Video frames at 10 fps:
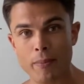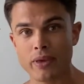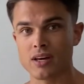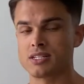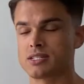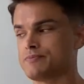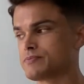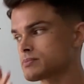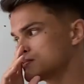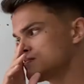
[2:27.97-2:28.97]
Because,
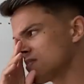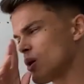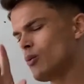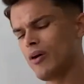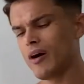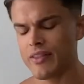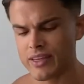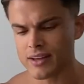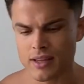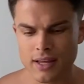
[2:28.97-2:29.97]
well, I think